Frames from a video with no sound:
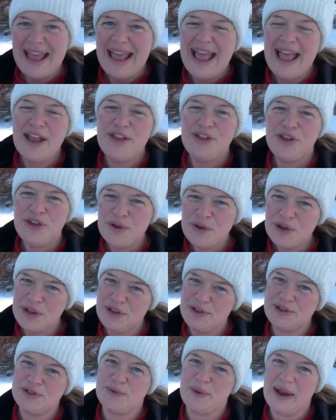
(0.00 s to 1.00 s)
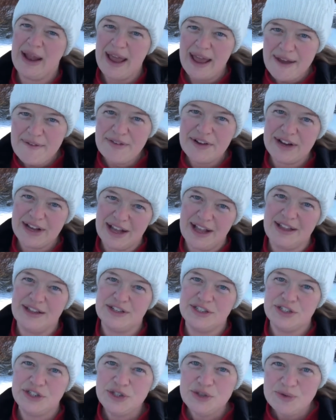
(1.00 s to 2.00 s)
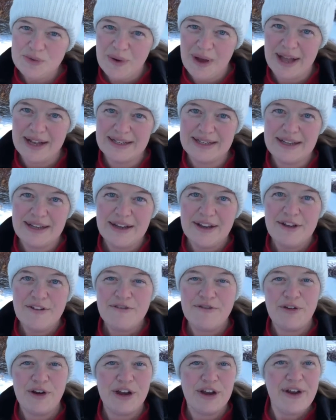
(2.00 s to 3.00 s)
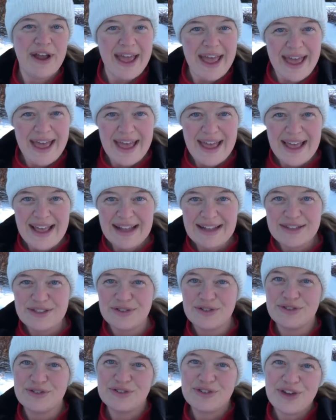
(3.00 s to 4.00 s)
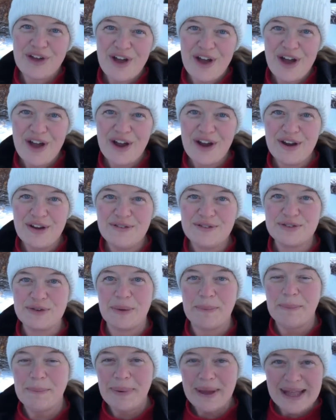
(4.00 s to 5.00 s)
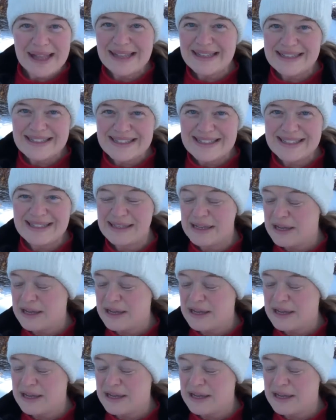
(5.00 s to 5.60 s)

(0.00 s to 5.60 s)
And you can use whatever colors you want for your hats or scarves or buttons.